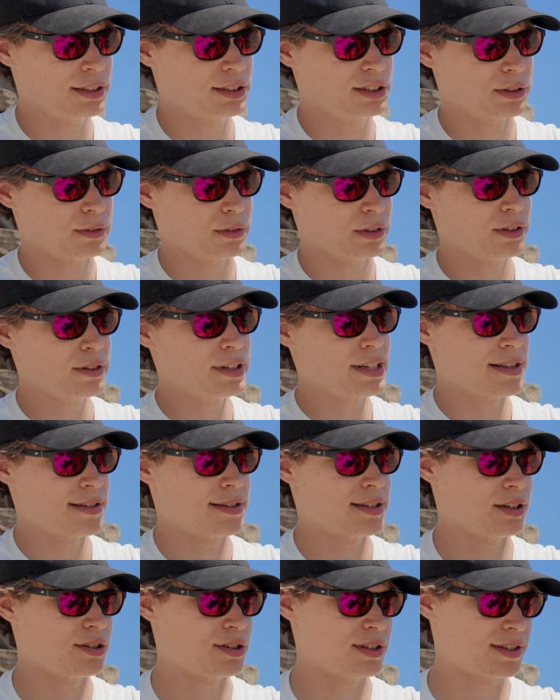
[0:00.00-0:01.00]
So you can
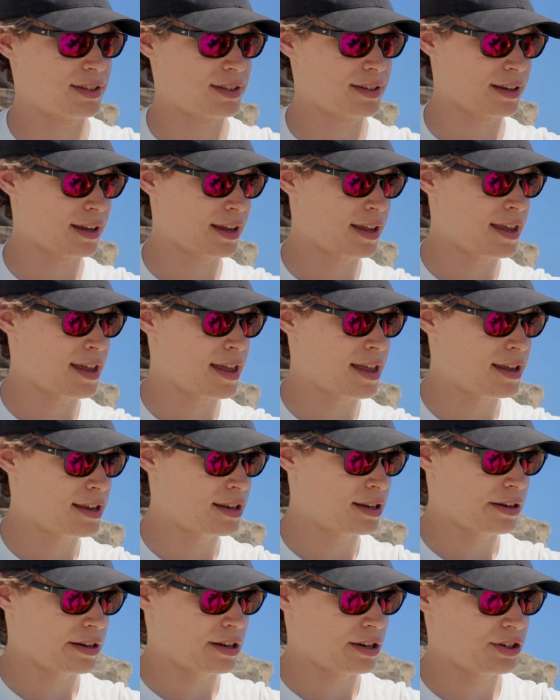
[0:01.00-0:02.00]
see
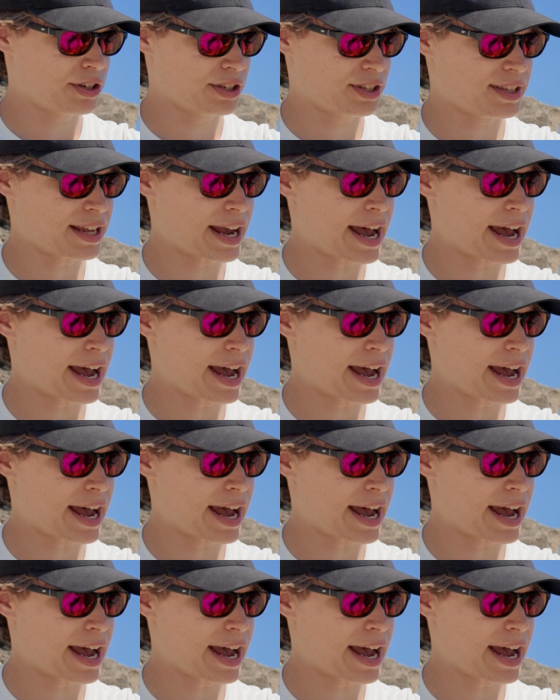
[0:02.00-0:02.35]
just